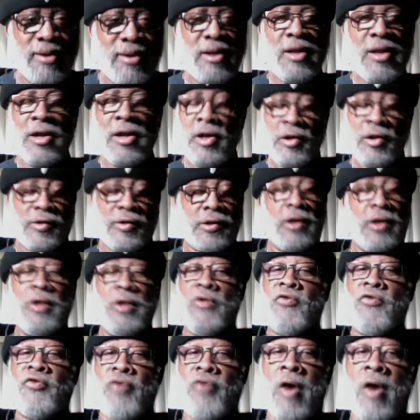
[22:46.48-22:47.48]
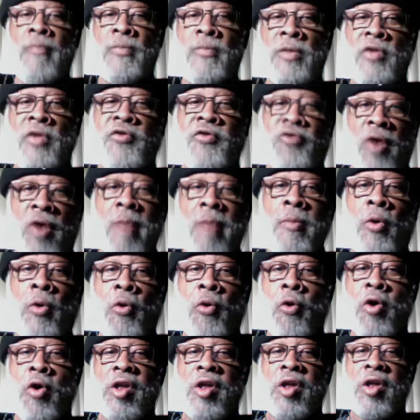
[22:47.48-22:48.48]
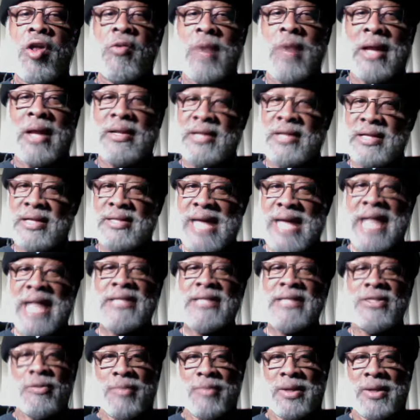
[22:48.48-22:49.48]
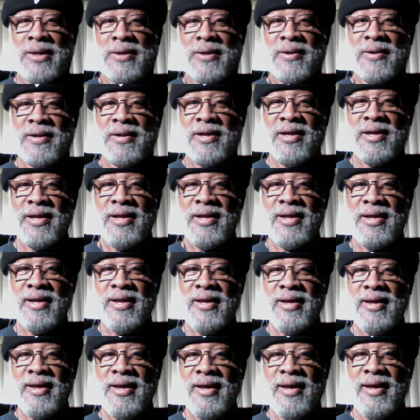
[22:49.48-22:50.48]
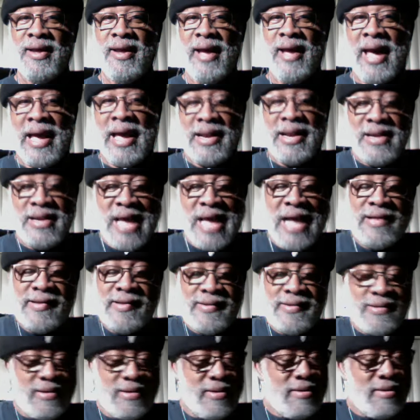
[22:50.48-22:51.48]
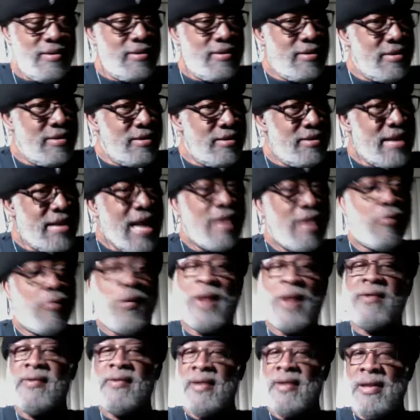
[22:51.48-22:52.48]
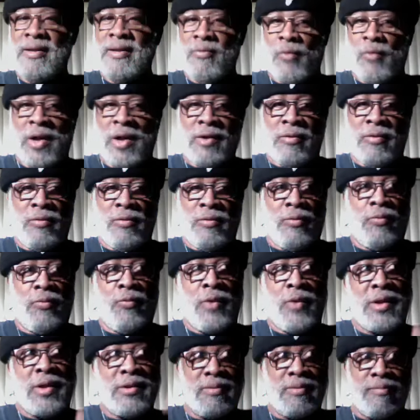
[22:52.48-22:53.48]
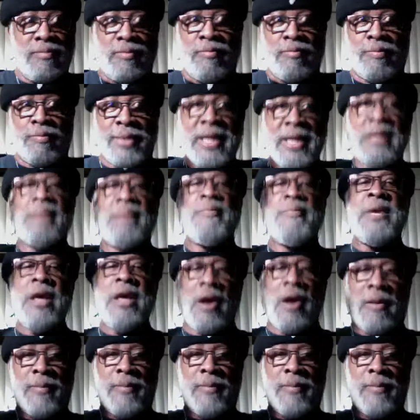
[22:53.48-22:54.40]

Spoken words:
Yeah. So the drum corps is what did that to me. And that's what built me up.